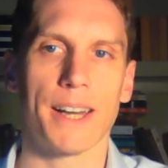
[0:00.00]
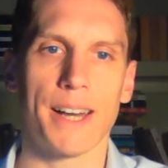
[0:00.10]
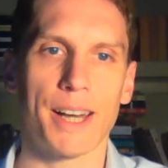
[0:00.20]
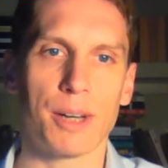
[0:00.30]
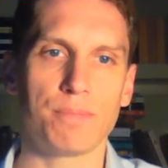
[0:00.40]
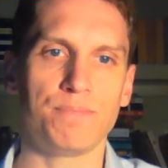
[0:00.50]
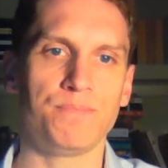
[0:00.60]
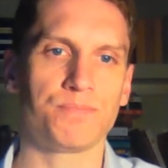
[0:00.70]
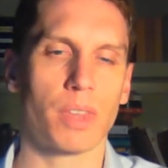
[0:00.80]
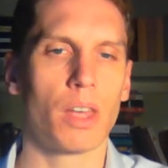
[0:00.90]

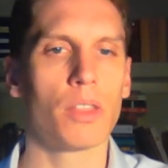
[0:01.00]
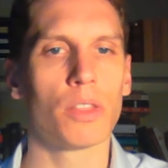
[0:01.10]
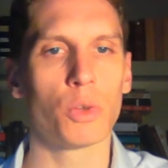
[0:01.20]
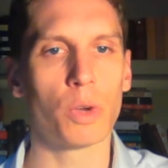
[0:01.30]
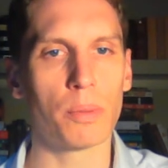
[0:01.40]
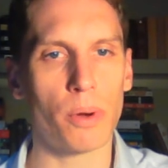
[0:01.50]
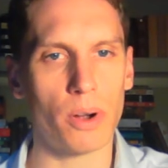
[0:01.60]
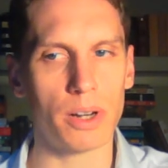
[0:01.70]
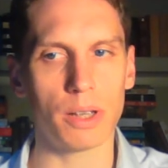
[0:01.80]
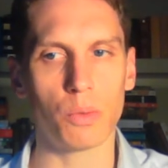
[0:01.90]
The Whig
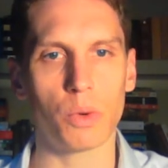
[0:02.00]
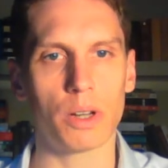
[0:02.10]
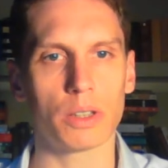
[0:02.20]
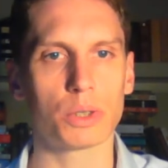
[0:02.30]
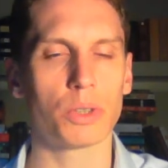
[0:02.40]
Party will